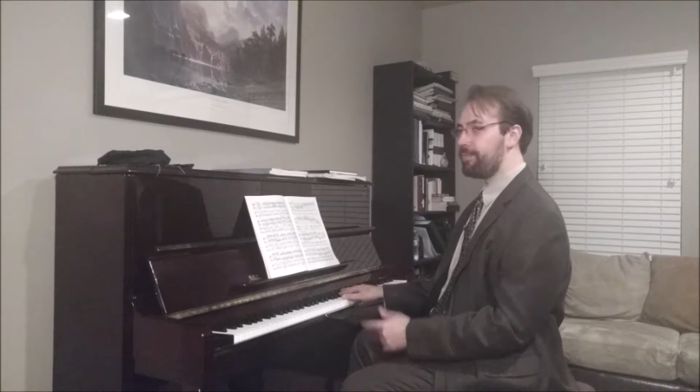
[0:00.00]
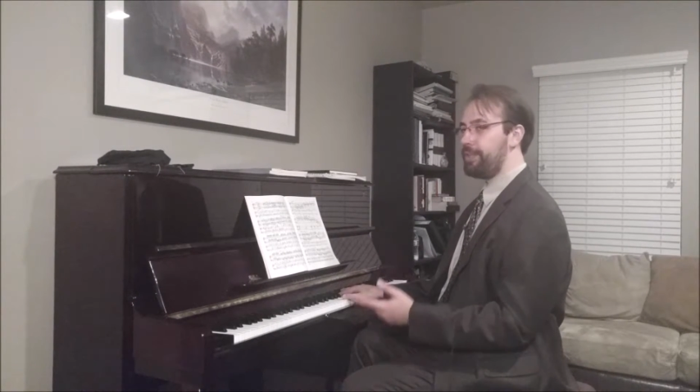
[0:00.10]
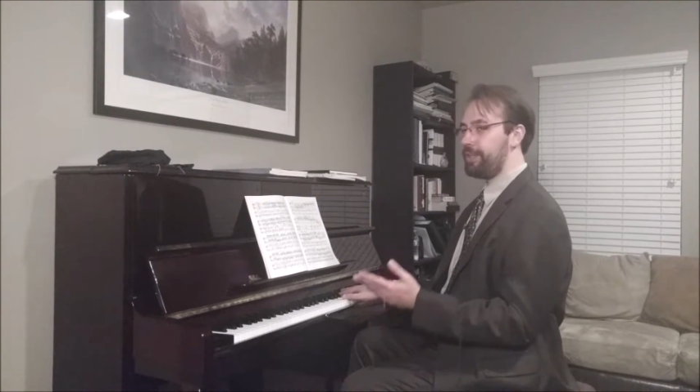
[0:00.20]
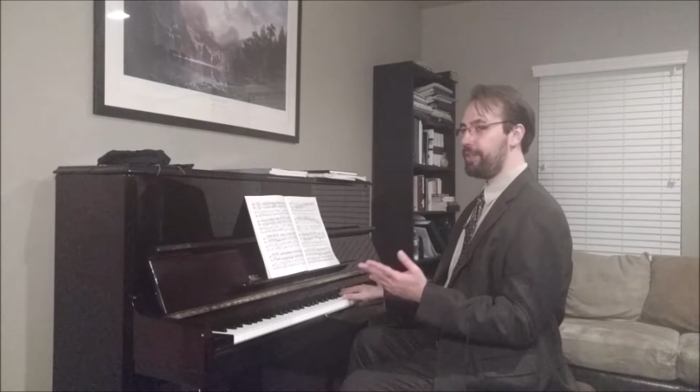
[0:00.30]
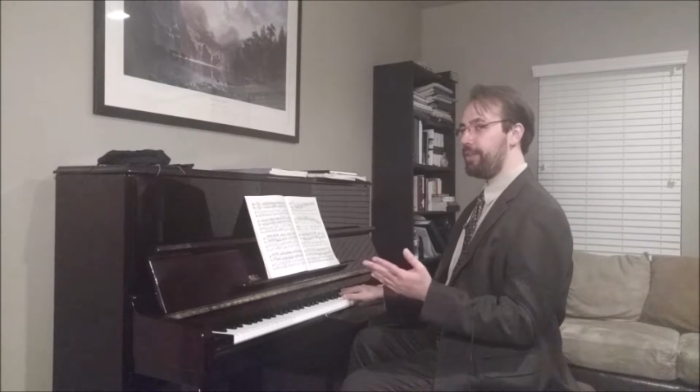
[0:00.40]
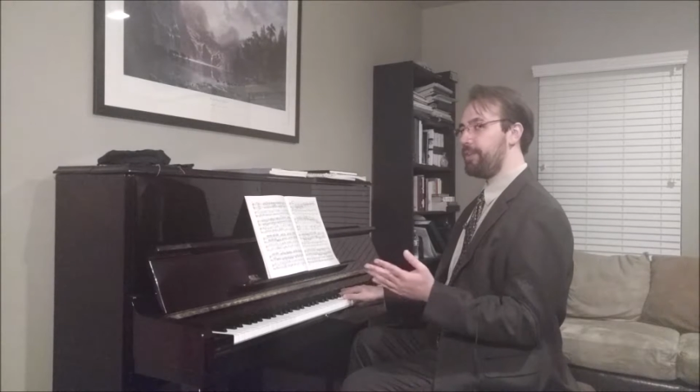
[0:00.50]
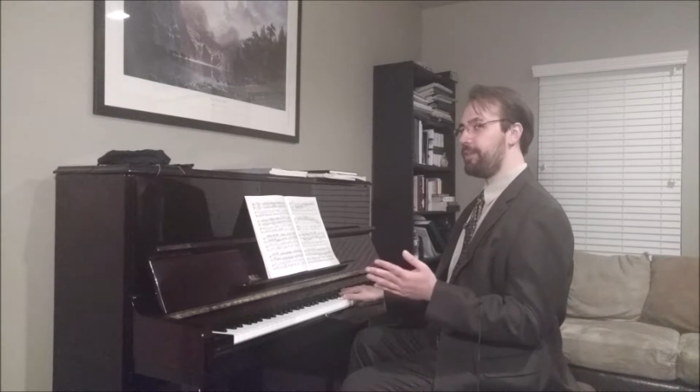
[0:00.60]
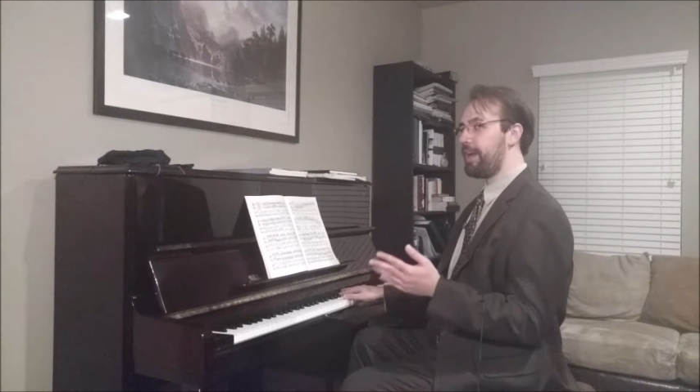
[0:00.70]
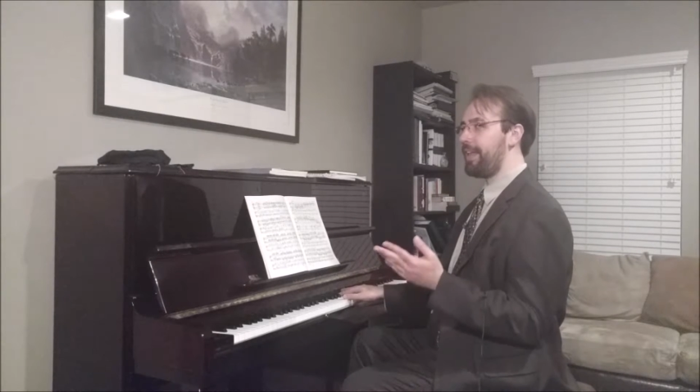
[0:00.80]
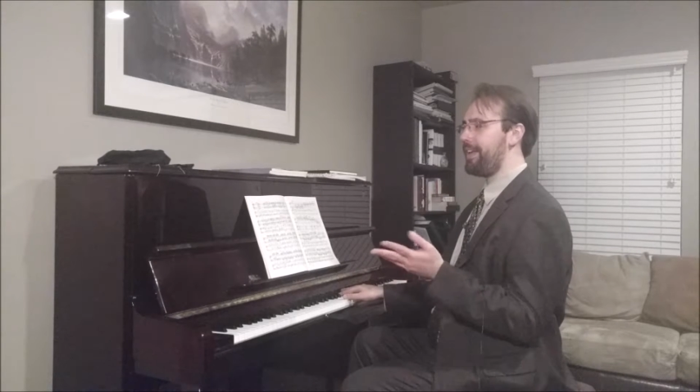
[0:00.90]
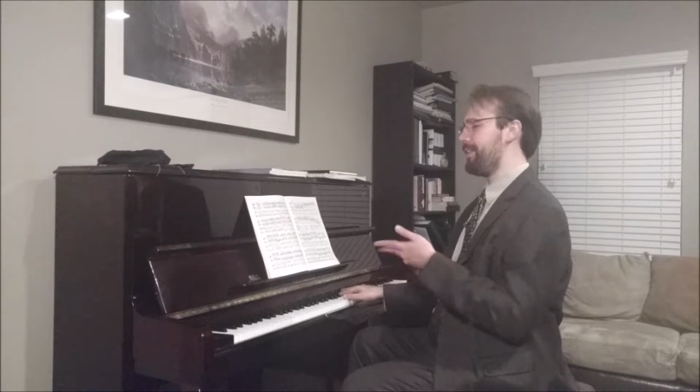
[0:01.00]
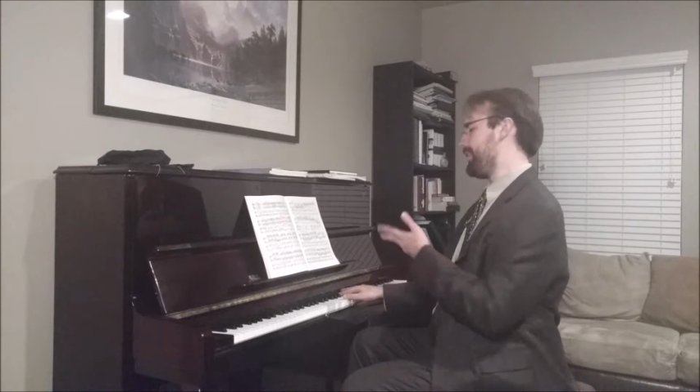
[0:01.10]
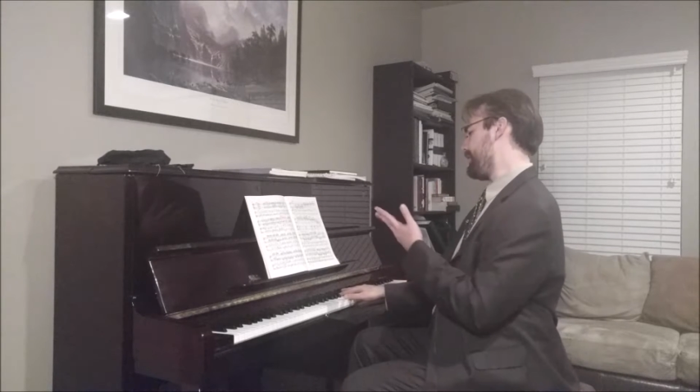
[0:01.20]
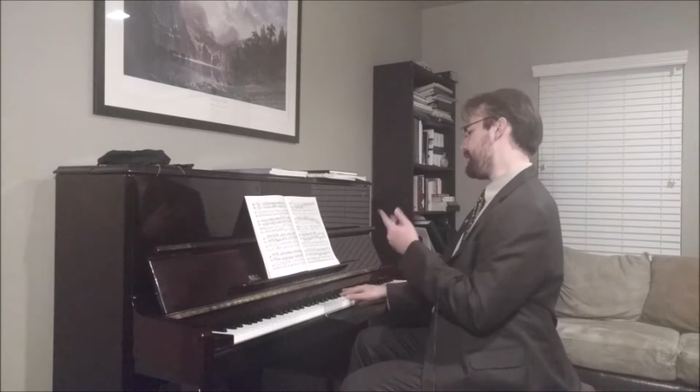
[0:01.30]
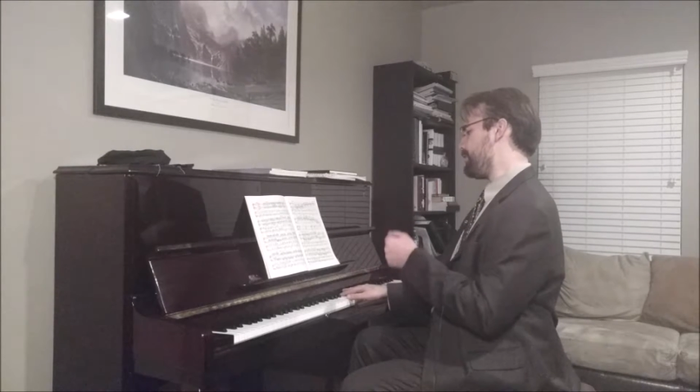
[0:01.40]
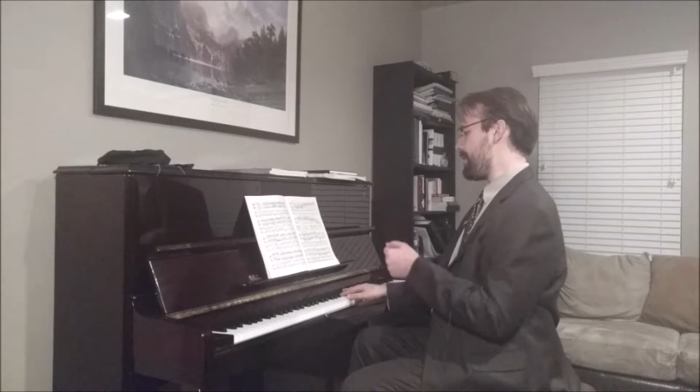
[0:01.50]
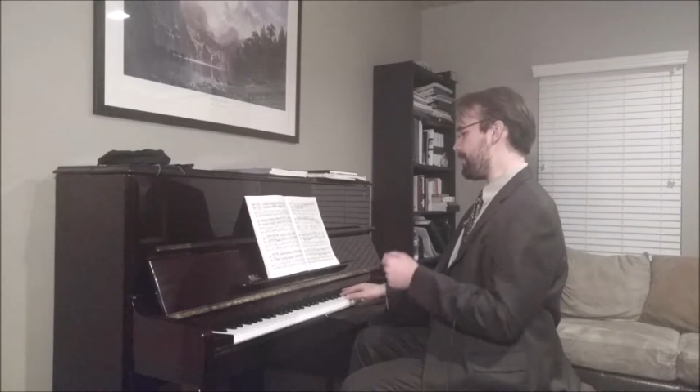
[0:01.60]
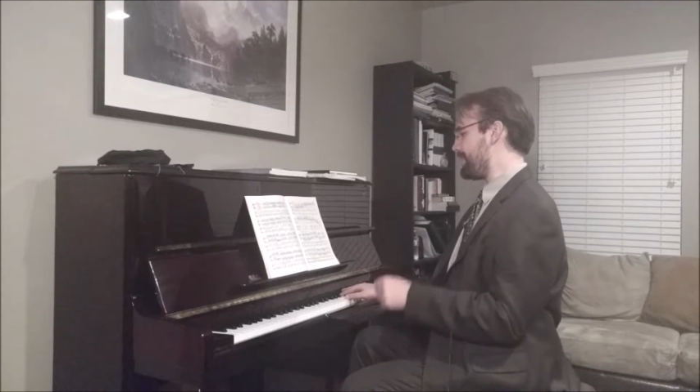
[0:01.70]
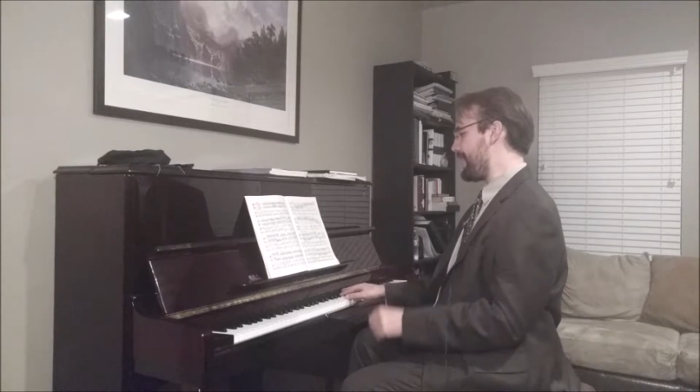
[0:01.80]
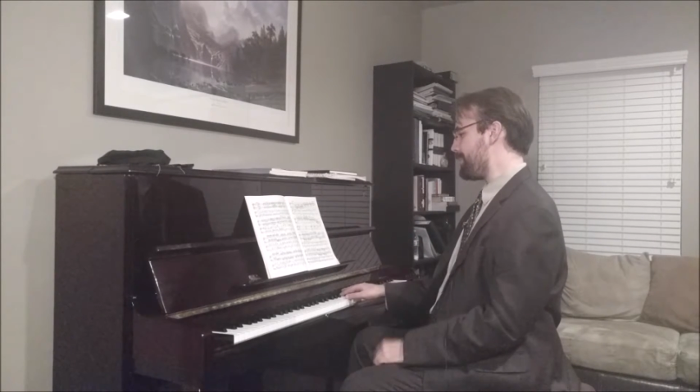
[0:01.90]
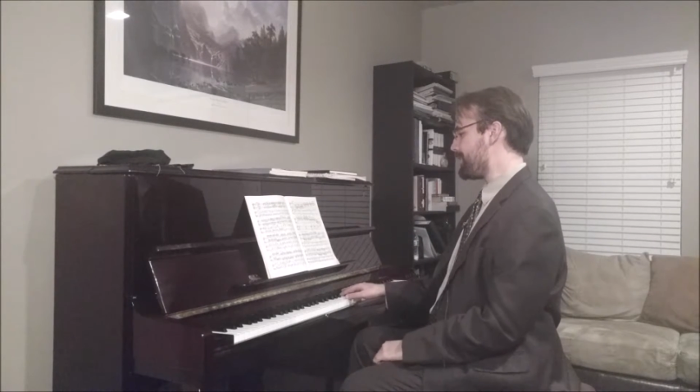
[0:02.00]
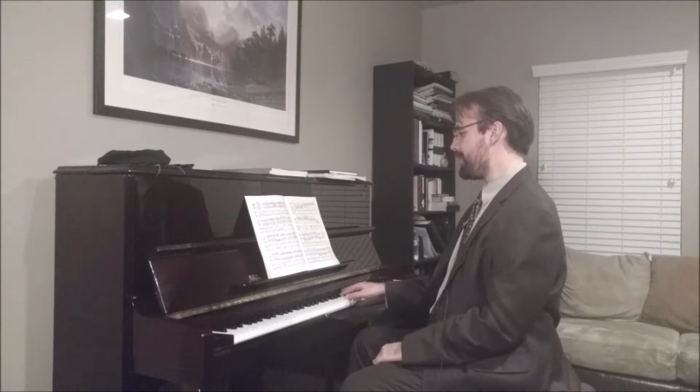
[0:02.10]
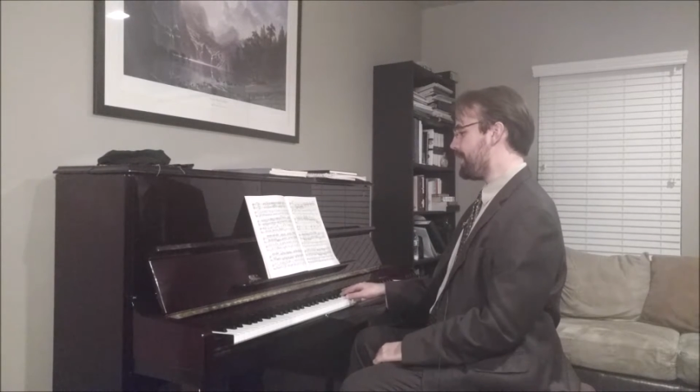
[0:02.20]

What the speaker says: You can do, let's do triple taps.